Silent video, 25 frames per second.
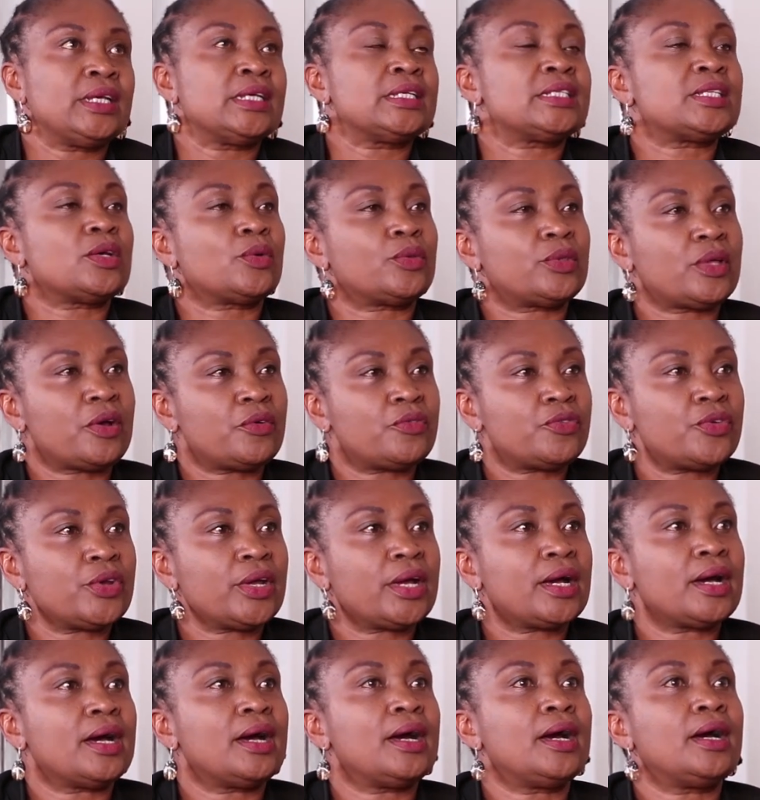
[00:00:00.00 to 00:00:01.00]
South
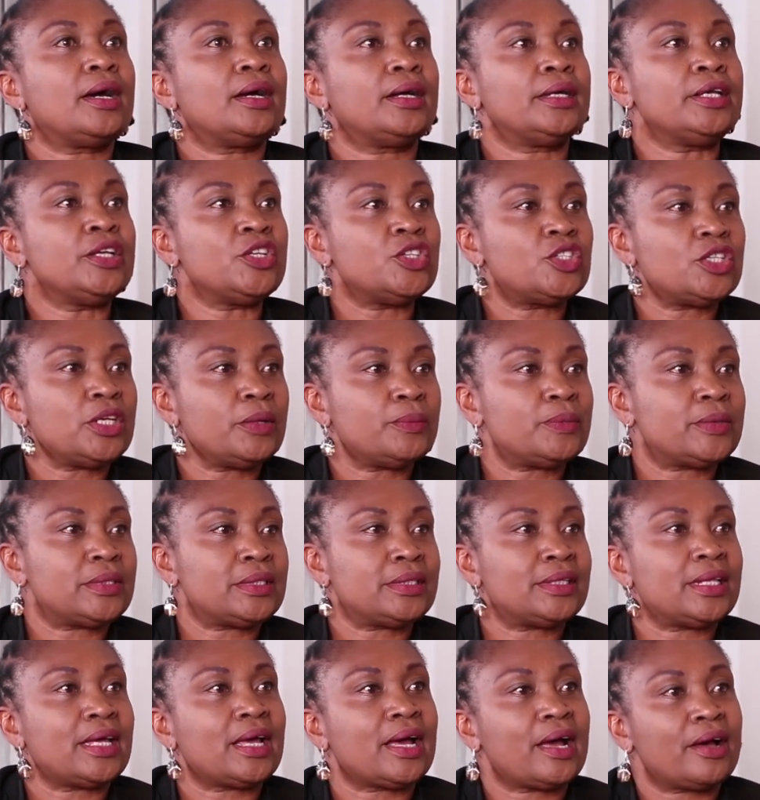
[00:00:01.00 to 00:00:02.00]
Africa,
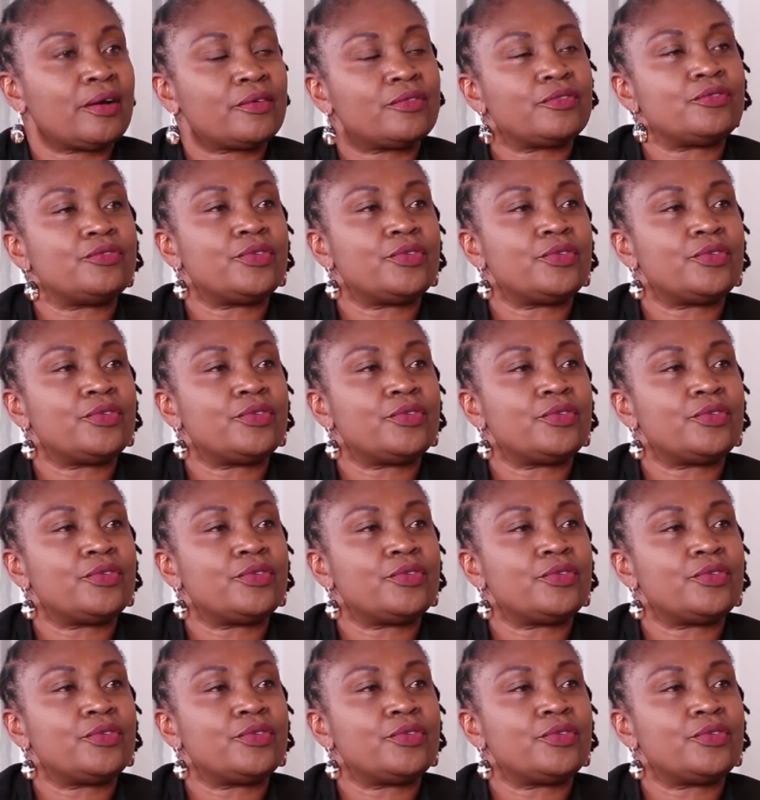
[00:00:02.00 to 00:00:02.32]
Egypt, they have